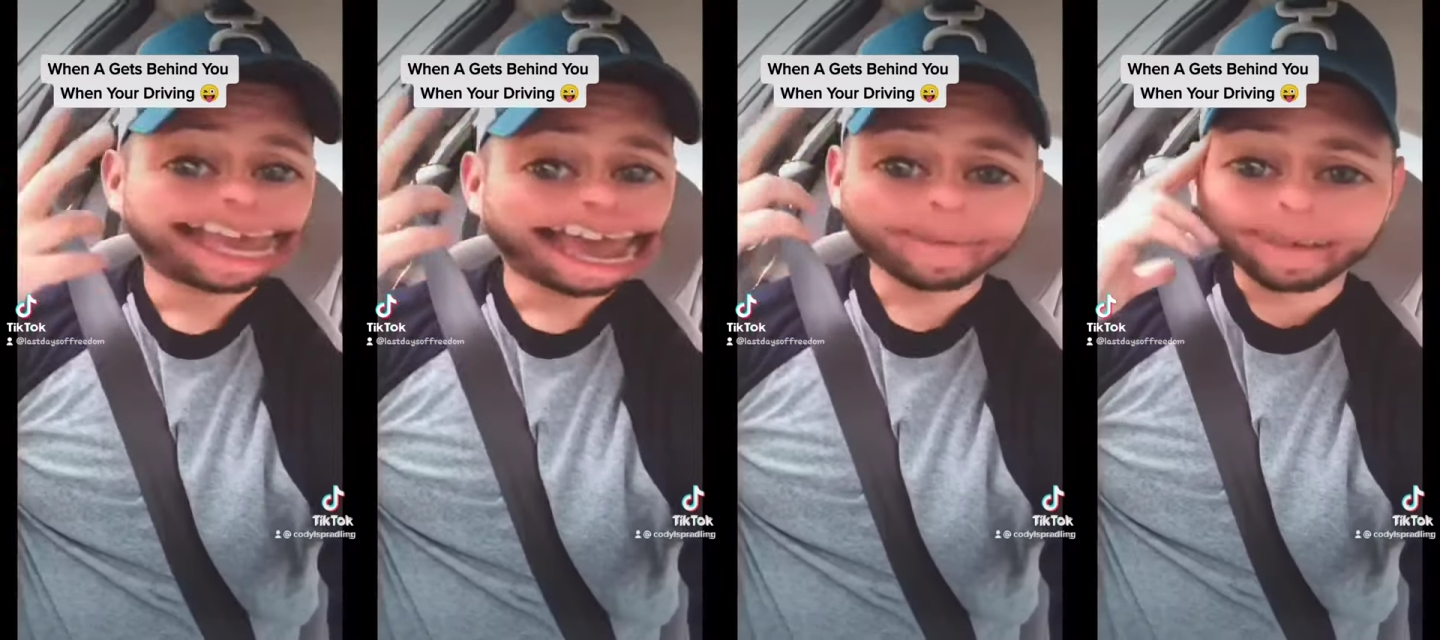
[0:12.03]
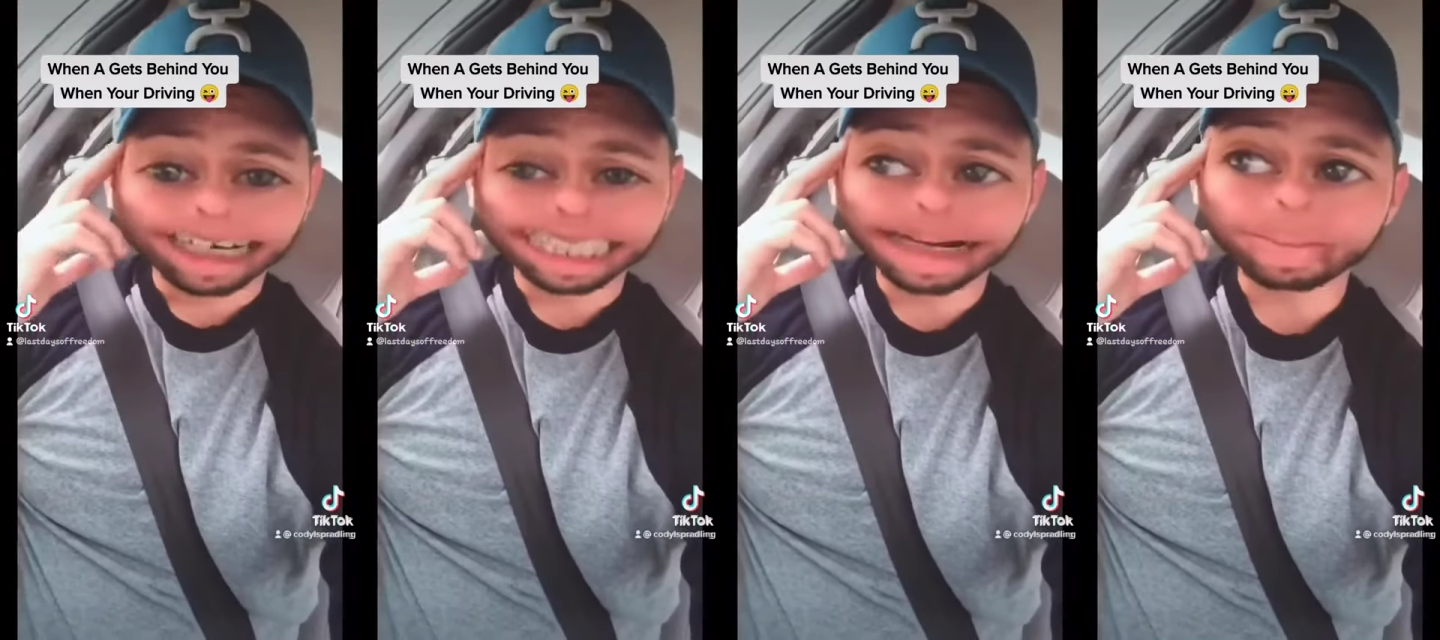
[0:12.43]
At
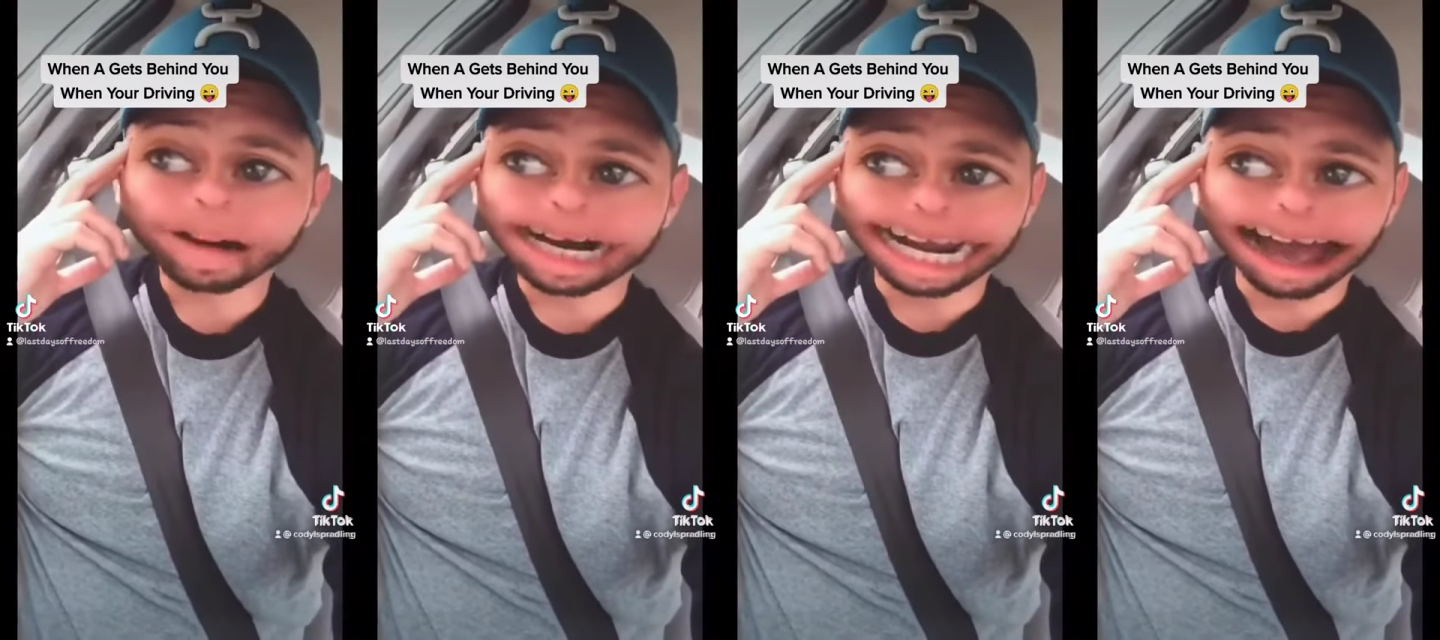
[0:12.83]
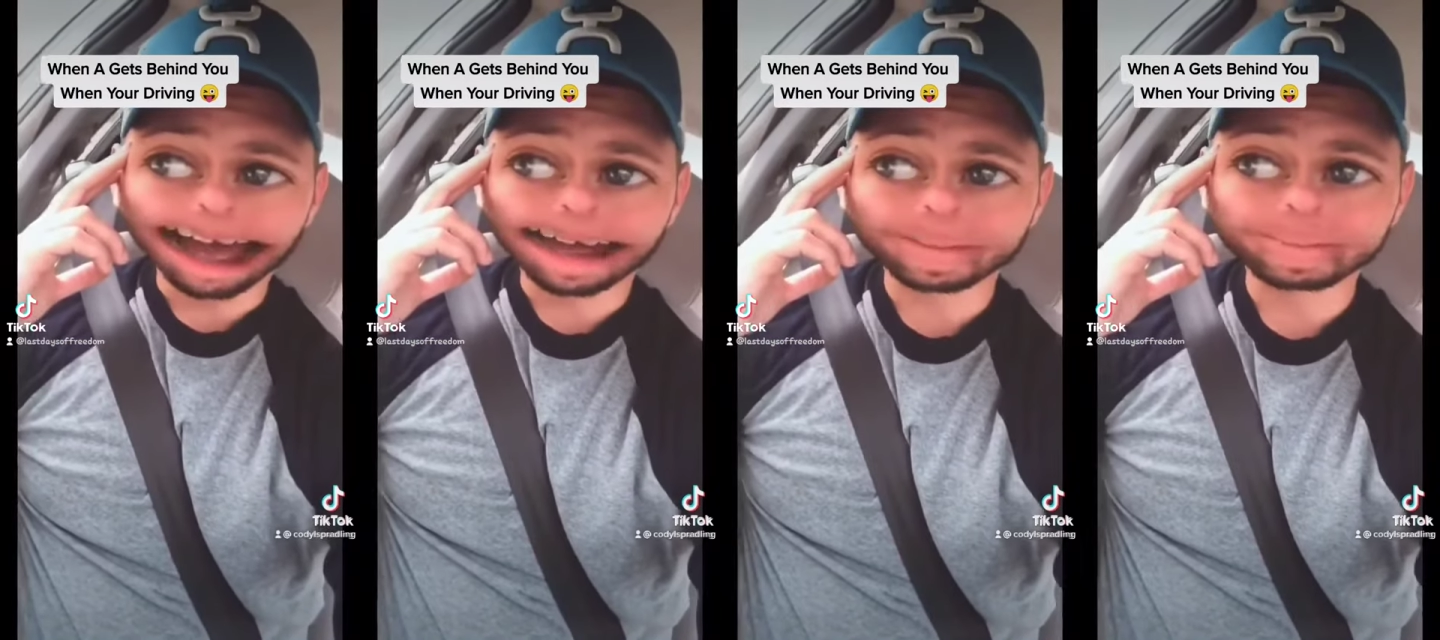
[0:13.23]
first, I'm pretty
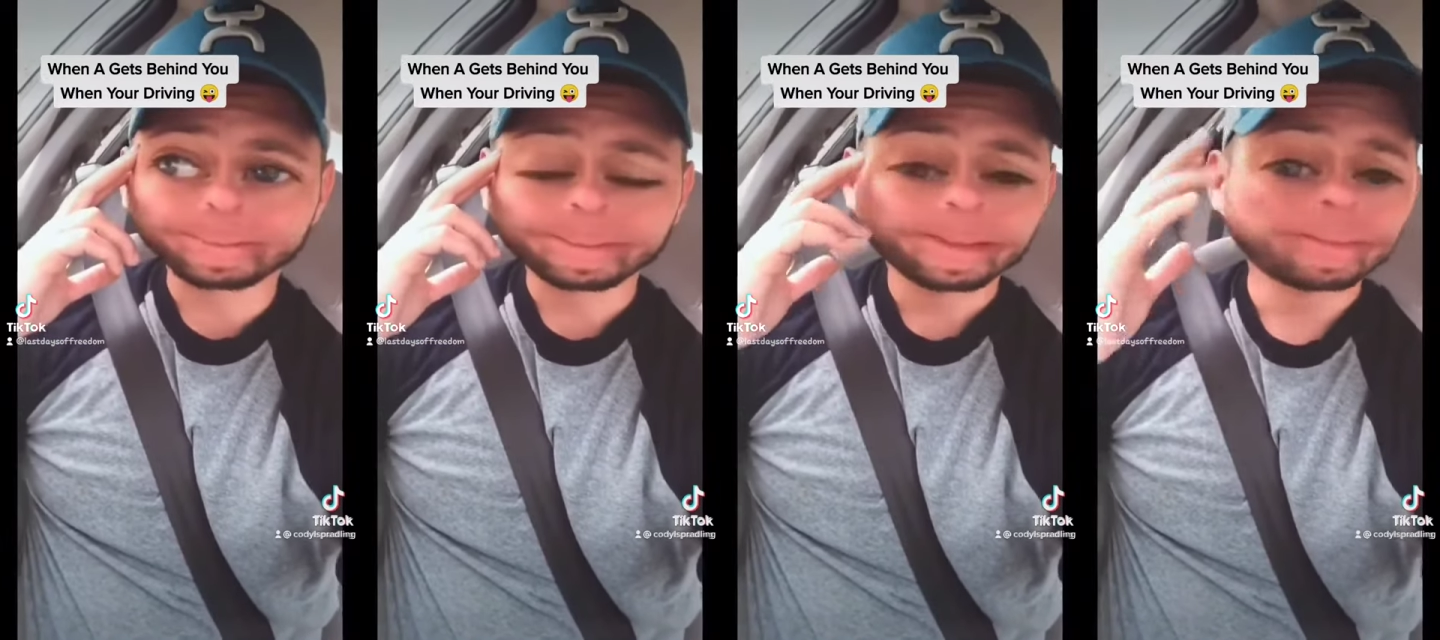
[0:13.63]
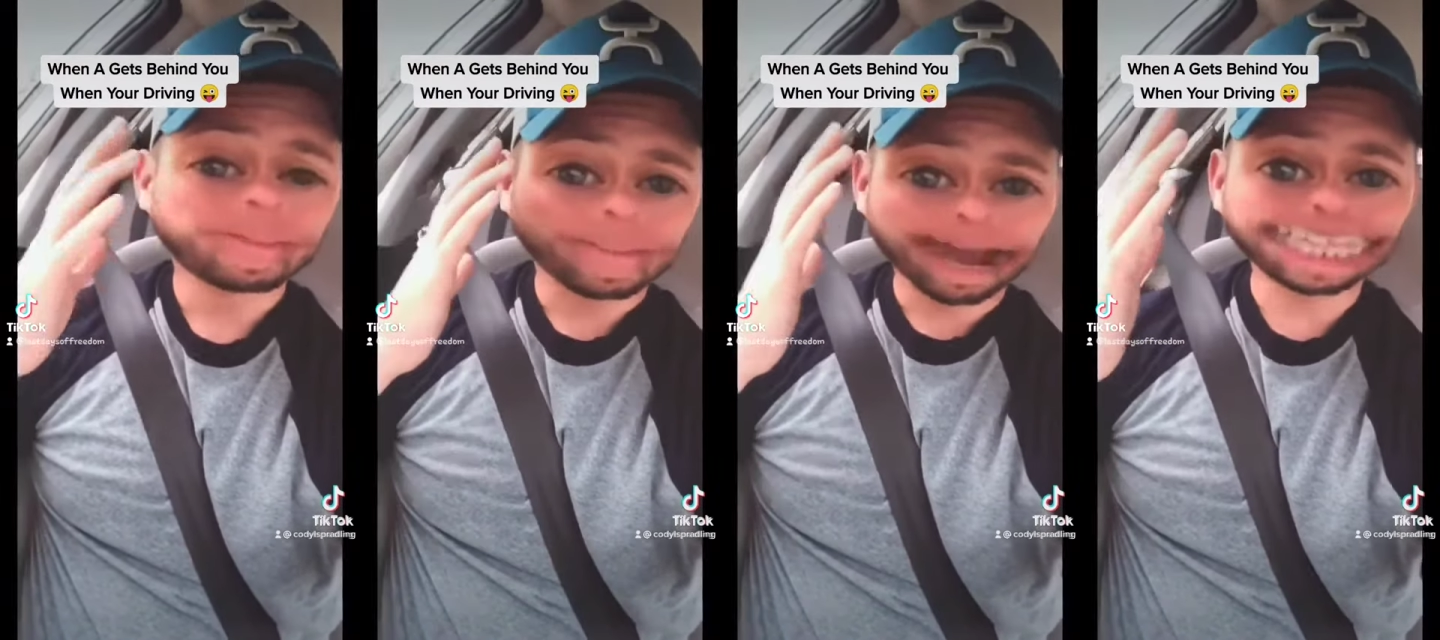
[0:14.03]
calm. But
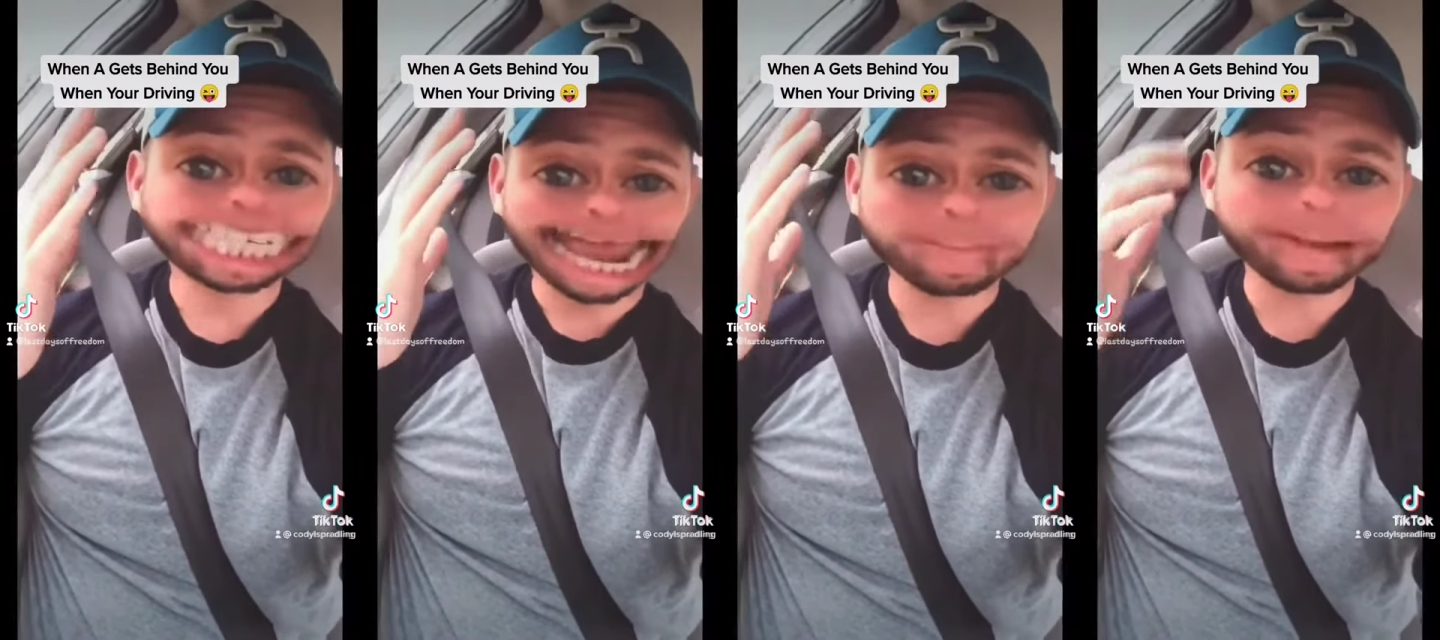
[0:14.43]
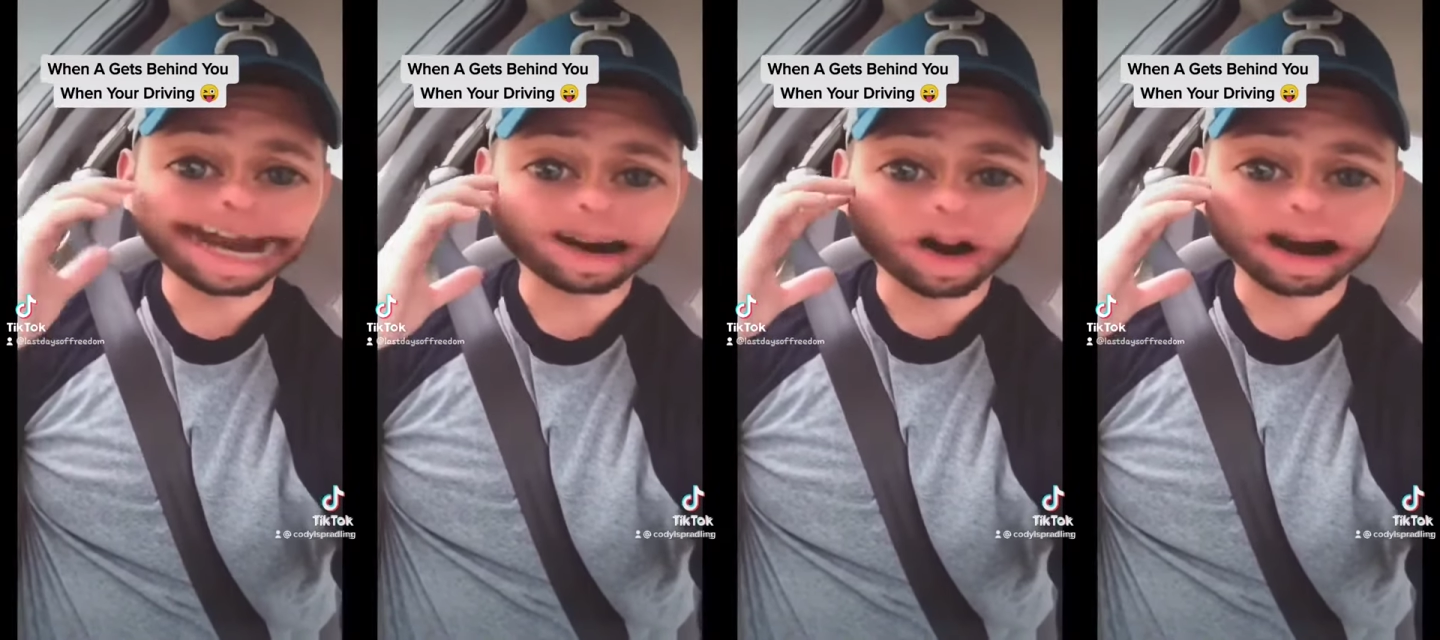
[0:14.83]
by the time about a
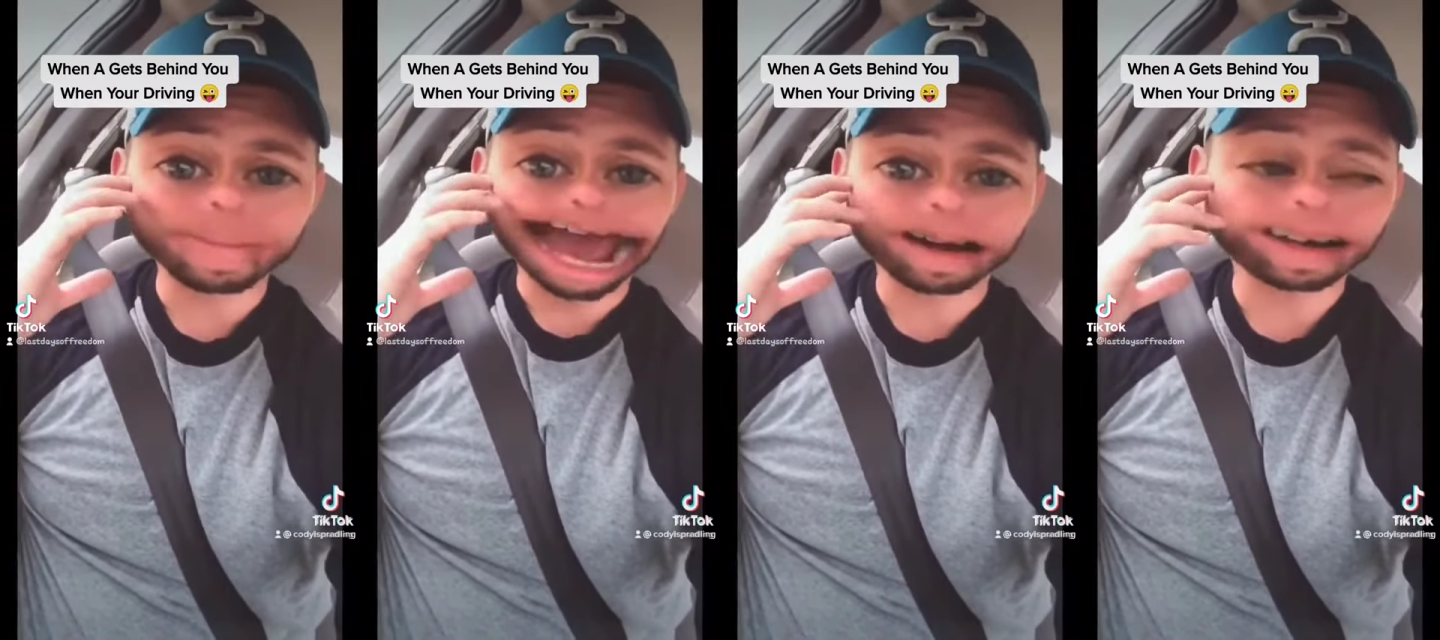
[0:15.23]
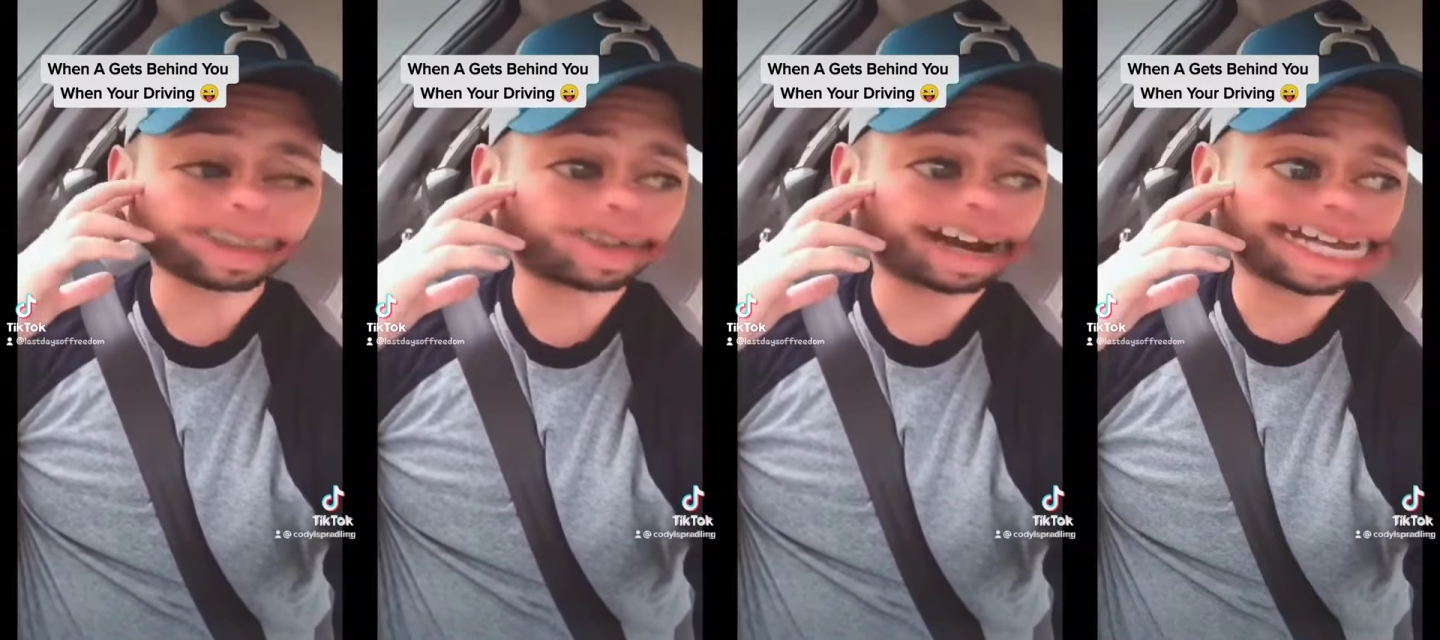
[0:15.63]
quarter mile rolls
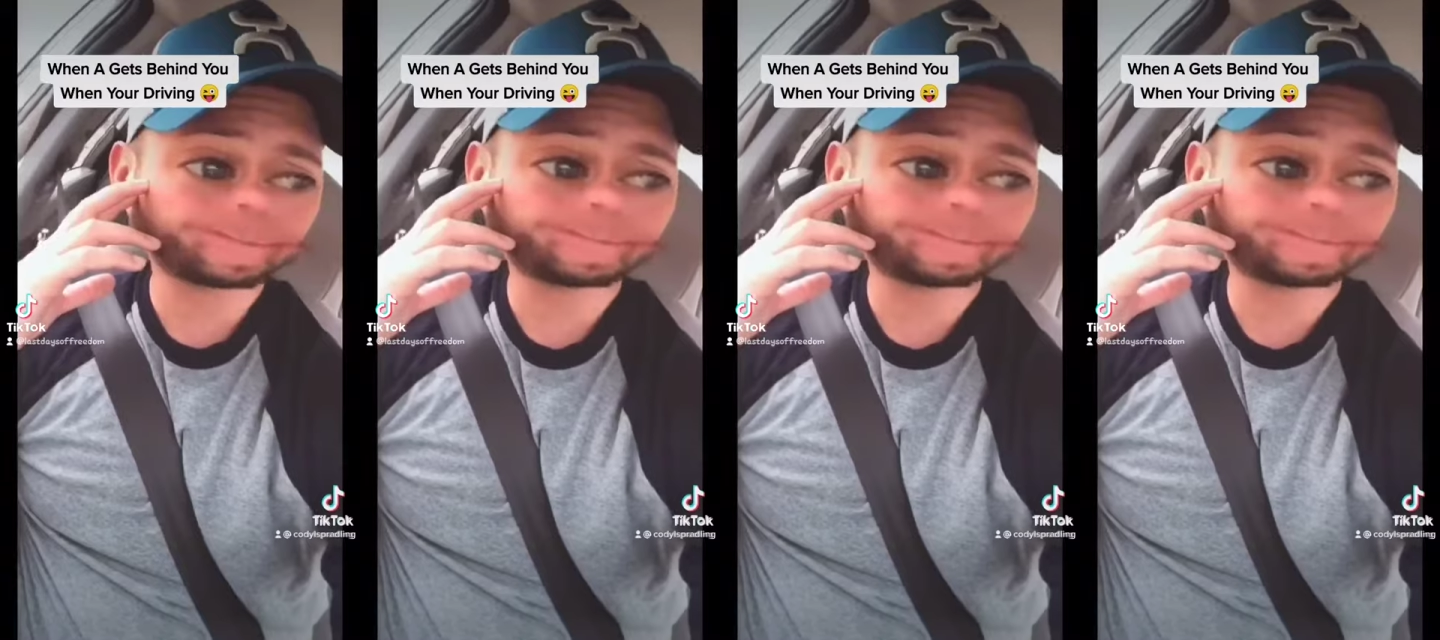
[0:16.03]
around,